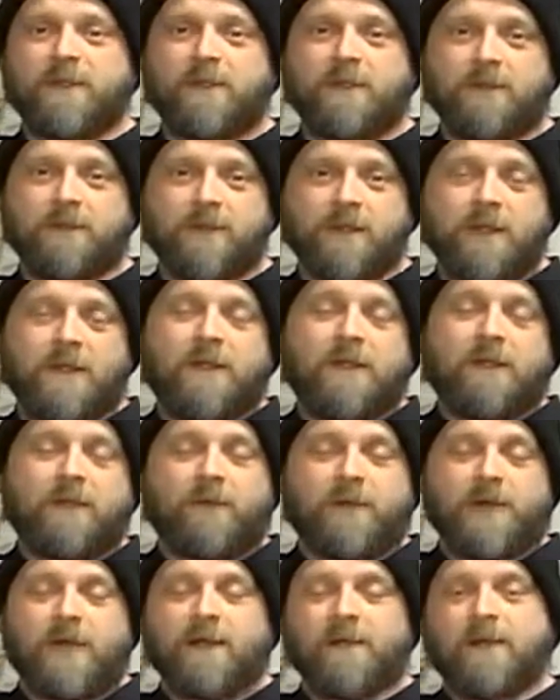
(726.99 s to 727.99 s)
And I
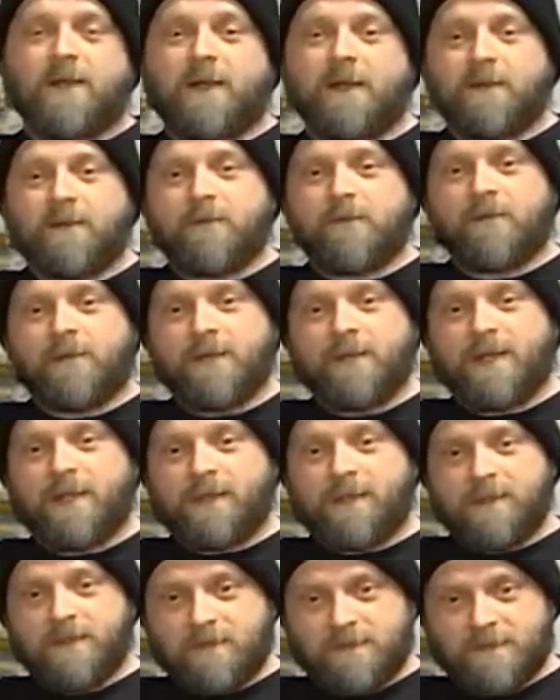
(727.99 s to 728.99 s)
know he had a lot
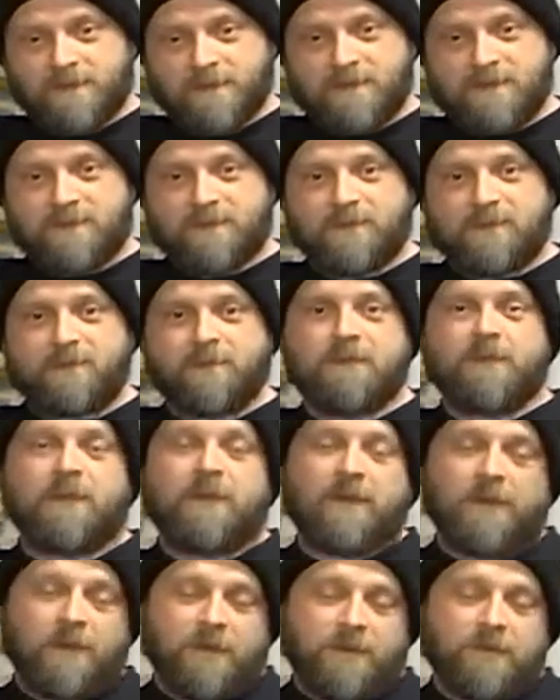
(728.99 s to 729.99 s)
of kids, and,
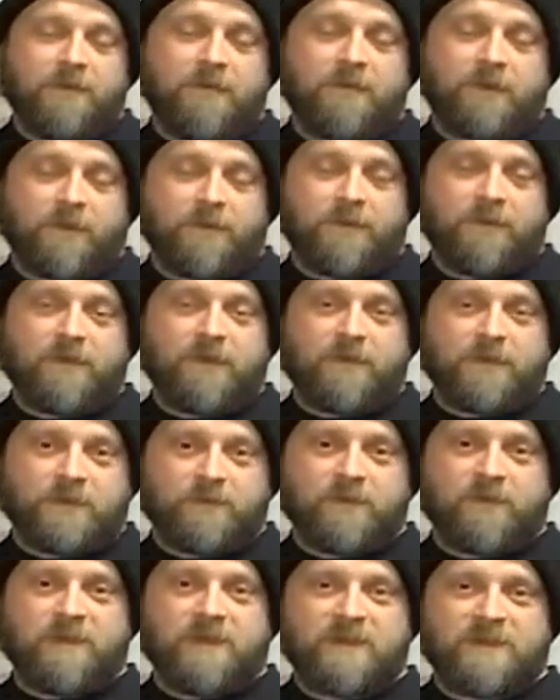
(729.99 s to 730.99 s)
you know, I think
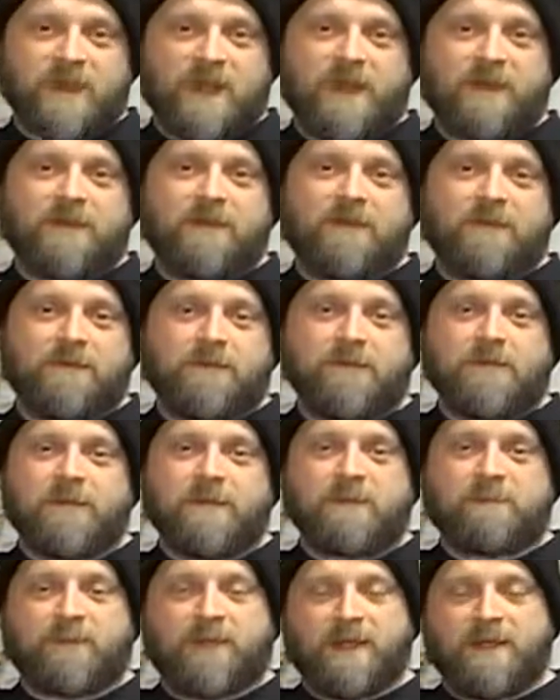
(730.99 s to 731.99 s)
that's really sad that
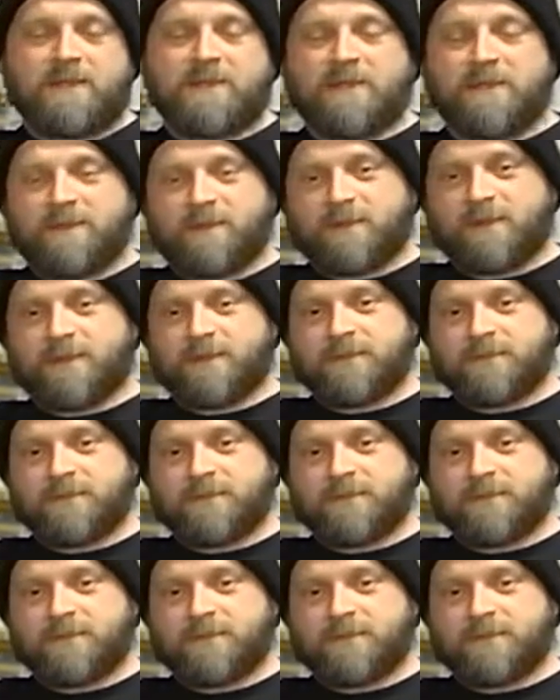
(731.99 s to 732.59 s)
he's passed on.